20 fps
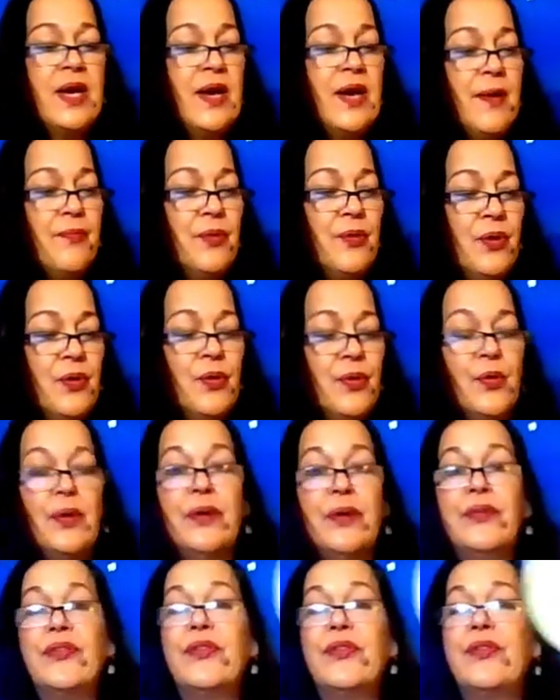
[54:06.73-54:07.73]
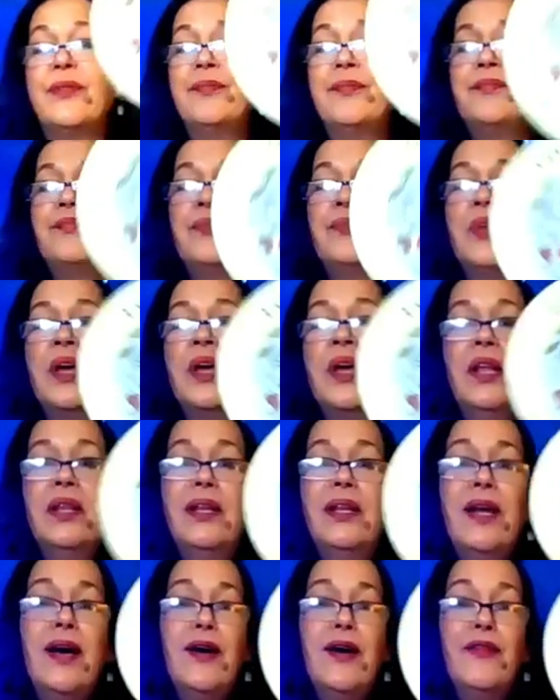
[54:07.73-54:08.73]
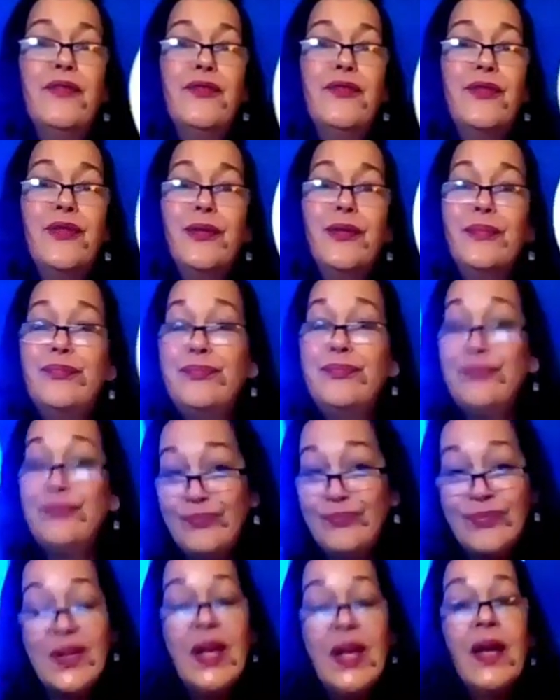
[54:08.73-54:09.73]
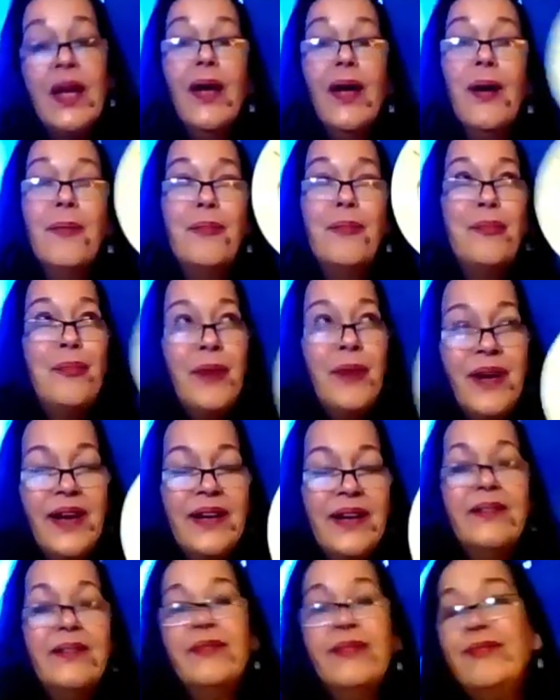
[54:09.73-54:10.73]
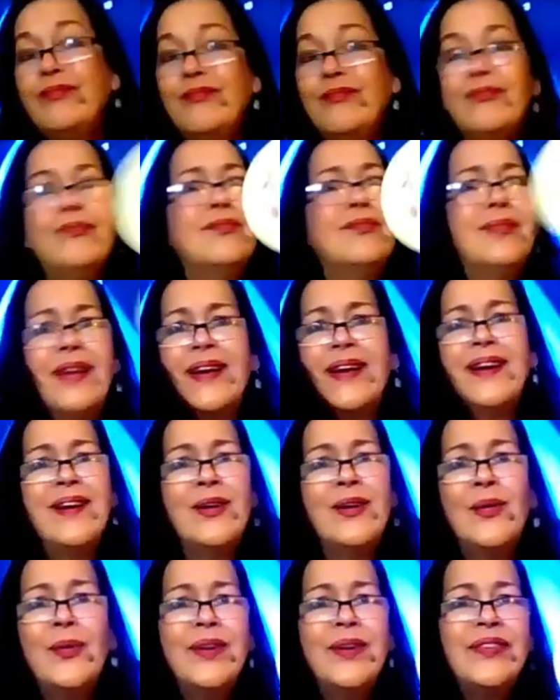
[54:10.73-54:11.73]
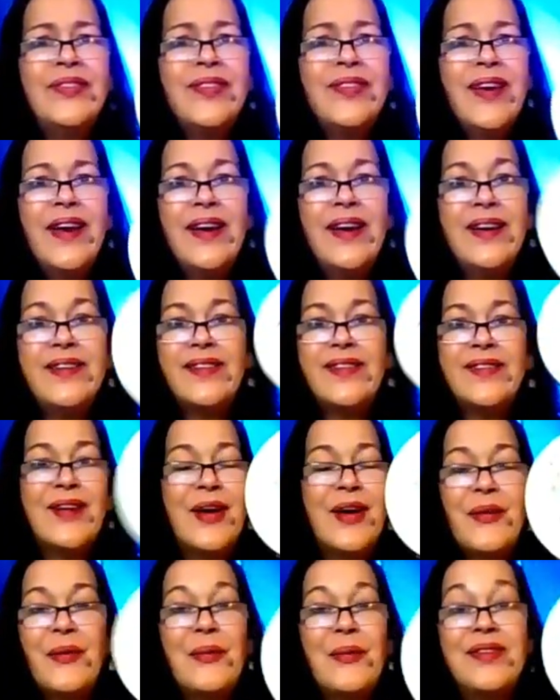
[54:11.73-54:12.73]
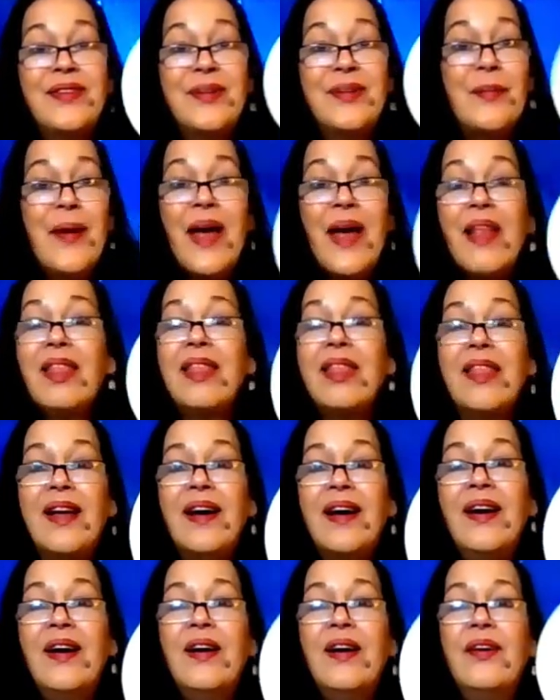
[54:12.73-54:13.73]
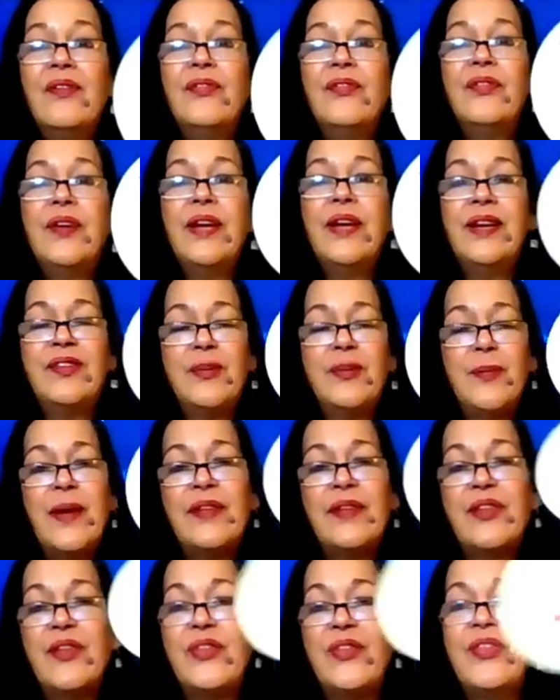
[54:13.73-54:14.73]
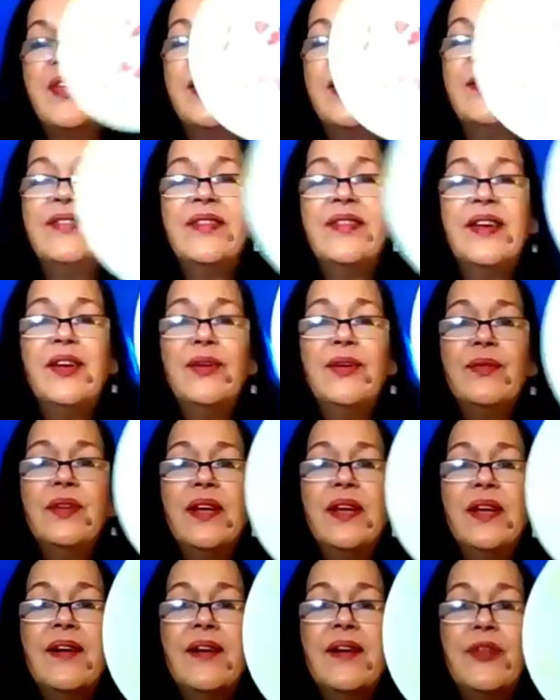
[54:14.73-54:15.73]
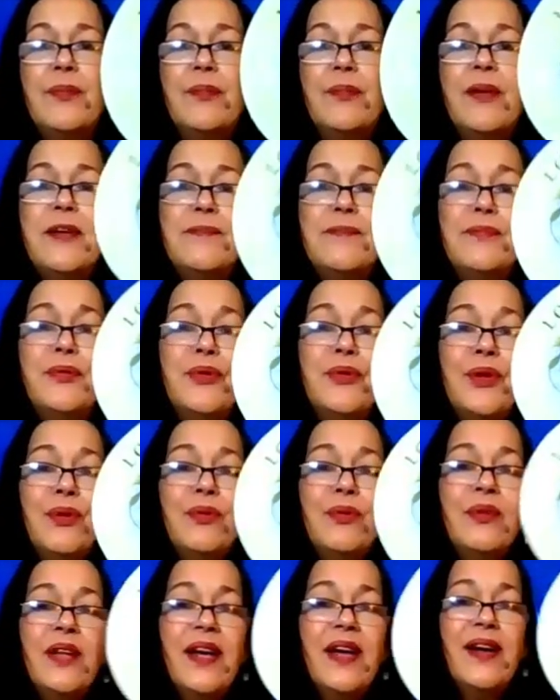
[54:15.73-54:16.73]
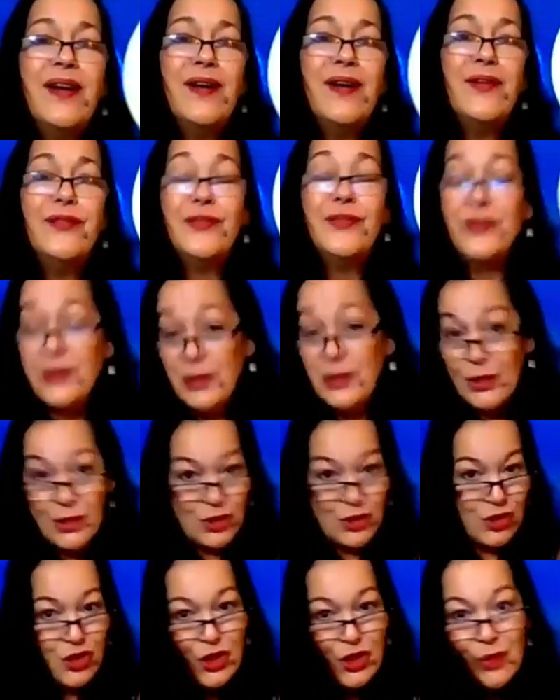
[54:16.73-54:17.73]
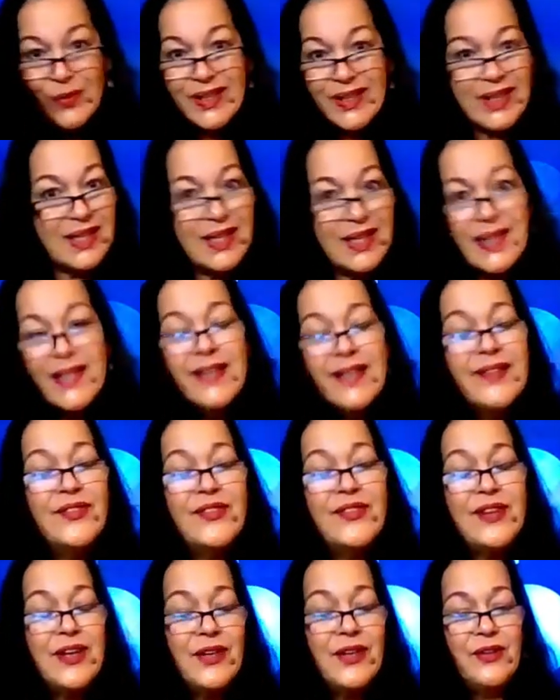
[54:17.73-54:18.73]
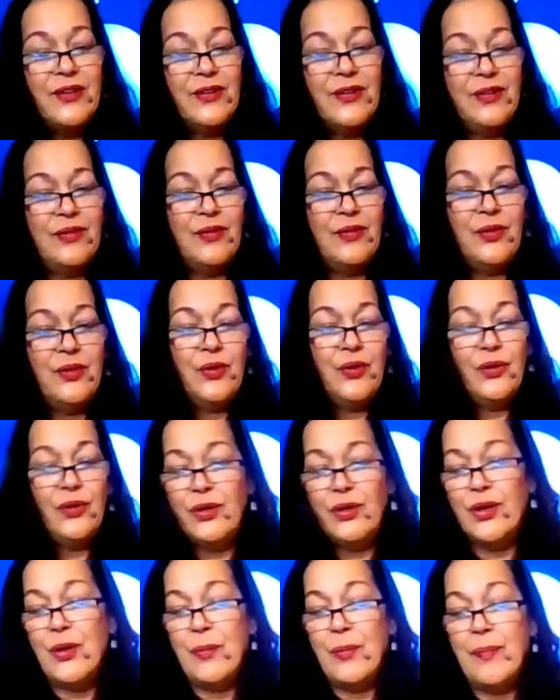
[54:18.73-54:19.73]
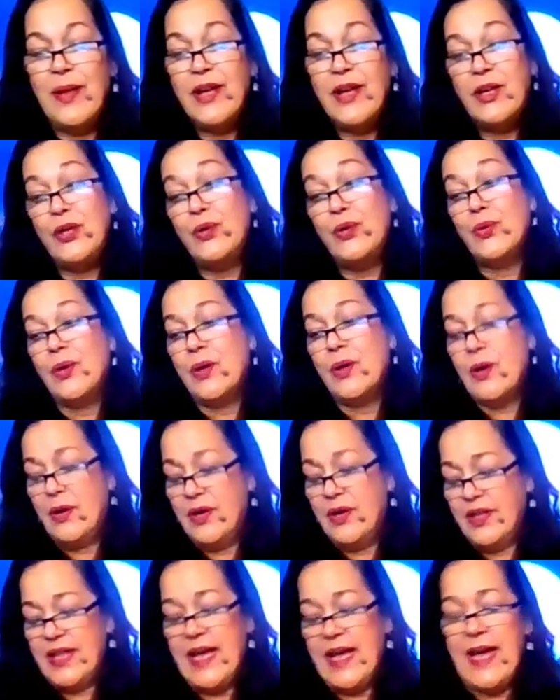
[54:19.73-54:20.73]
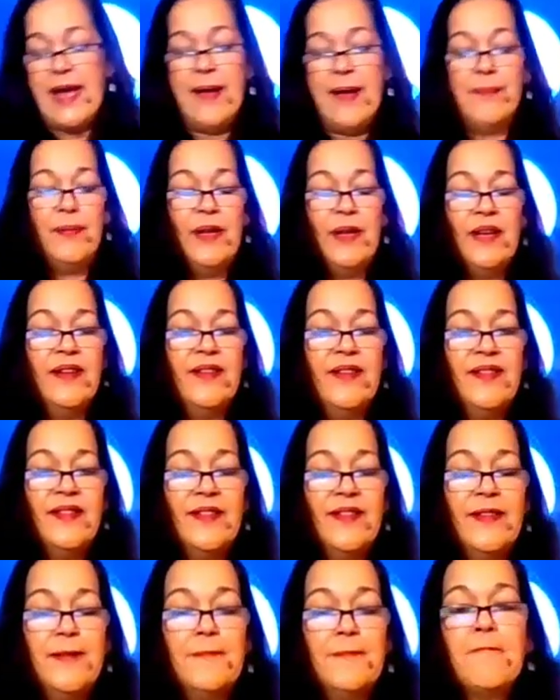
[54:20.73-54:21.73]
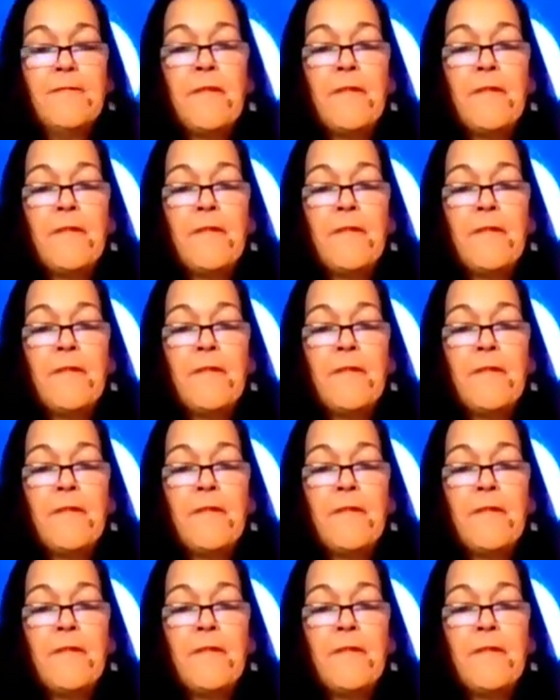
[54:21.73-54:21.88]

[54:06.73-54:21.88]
Capricorns, love. But like I always say, it's not always about love. It's about the things that you love, the people you love, doing the things that, you know, make your heart the happiest.